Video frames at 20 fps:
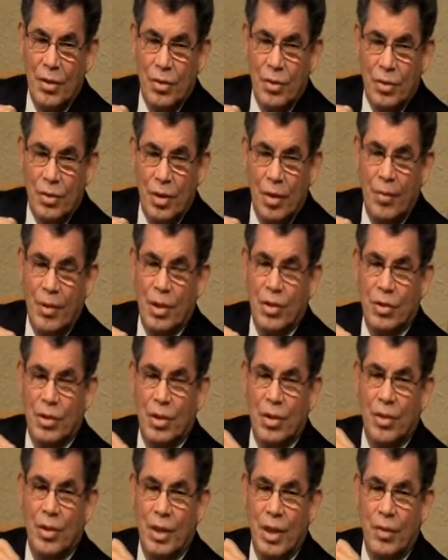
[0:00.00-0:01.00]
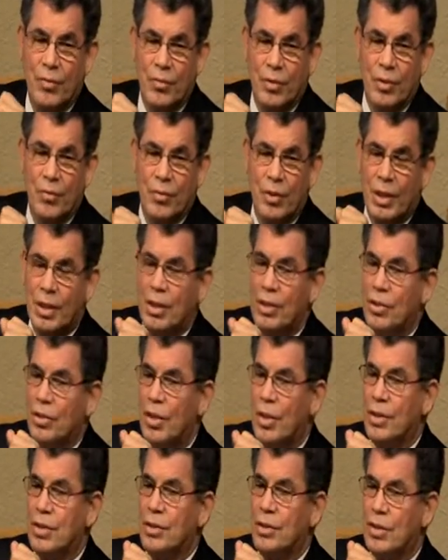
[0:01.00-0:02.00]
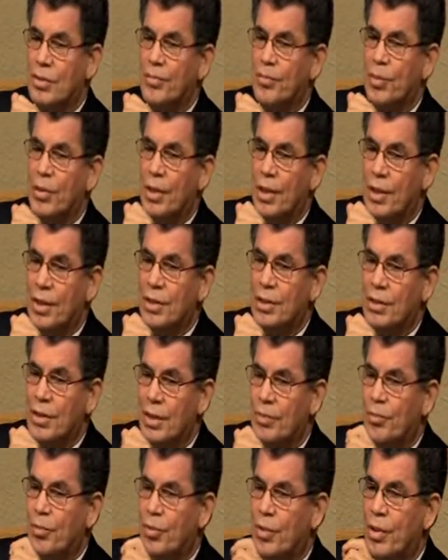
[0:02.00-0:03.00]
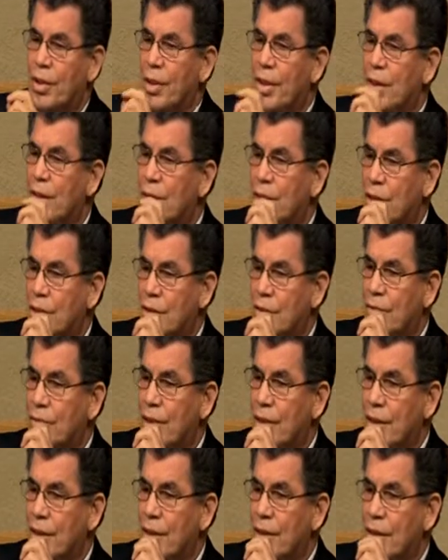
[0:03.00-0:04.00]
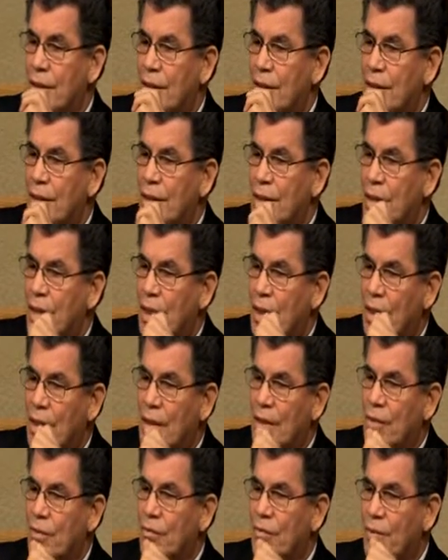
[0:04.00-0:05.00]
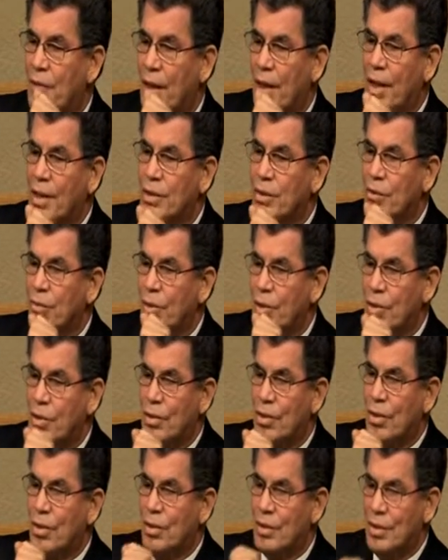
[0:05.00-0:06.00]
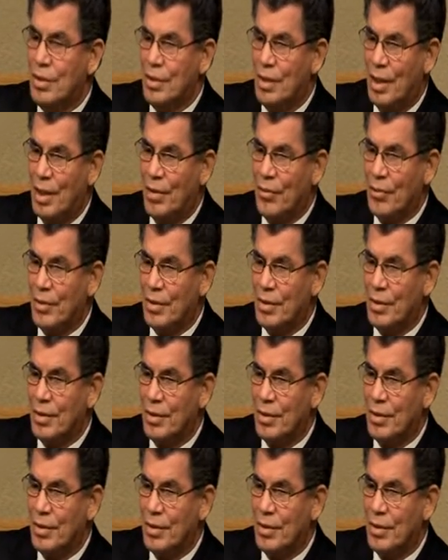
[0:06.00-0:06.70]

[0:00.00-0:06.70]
So much so that when he taught us to pray, he said, pray this way, our Father which art in heaven.